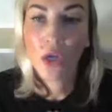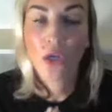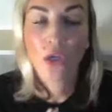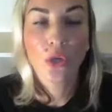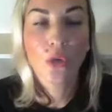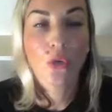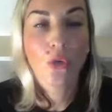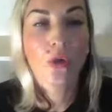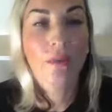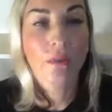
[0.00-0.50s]

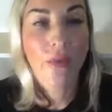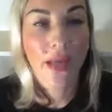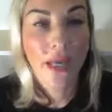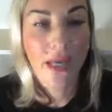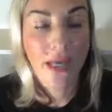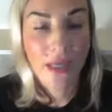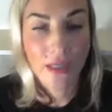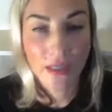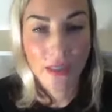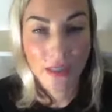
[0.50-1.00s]
You were
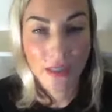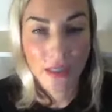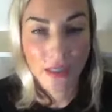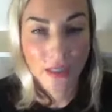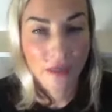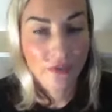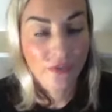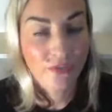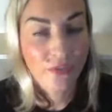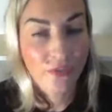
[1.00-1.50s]
made
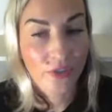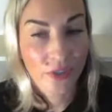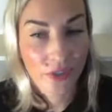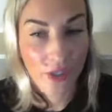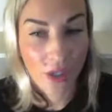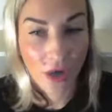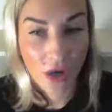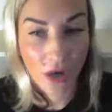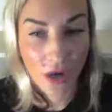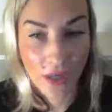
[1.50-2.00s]
for
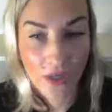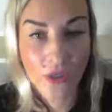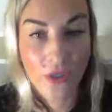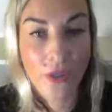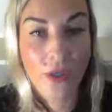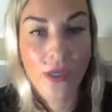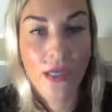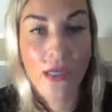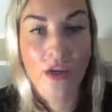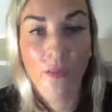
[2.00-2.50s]
God.
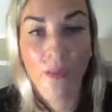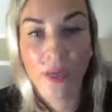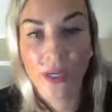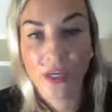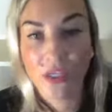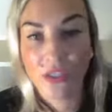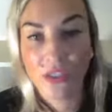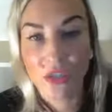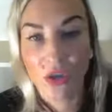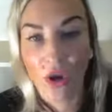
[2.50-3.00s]
You're here
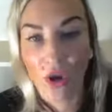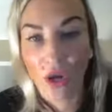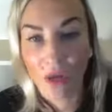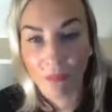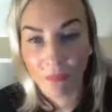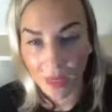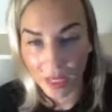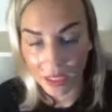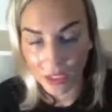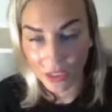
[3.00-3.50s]
because God
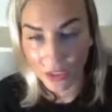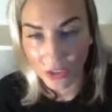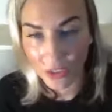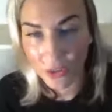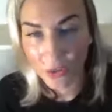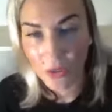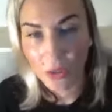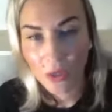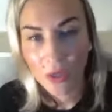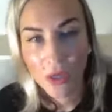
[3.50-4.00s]
made
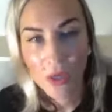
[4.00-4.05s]
you.